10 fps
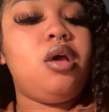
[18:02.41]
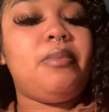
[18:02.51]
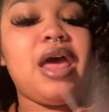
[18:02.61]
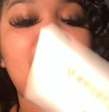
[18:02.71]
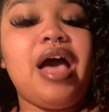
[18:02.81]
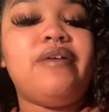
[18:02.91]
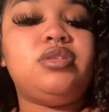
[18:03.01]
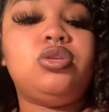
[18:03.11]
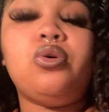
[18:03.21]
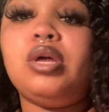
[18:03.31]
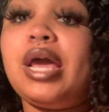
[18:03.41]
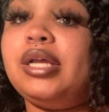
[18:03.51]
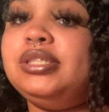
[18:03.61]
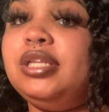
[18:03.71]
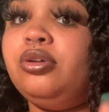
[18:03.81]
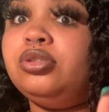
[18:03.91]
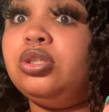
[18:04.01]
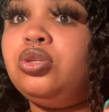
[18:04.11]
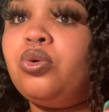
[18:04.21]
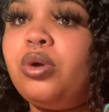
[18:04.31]
But I have, tour. like I said, there's a
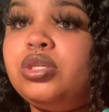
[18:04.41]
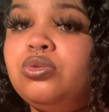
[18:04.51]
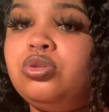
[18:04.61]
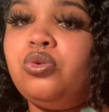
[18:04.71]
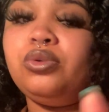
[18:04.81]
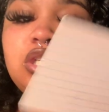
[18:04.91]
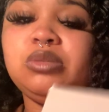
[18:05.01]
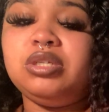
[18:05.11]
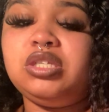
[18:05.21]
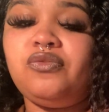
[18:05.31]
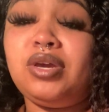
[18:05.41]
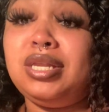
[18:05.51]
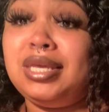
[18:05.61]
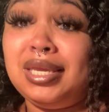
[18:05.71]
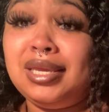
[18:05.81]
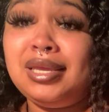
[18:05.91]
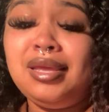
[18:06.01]
Taurus who's doing this specifically.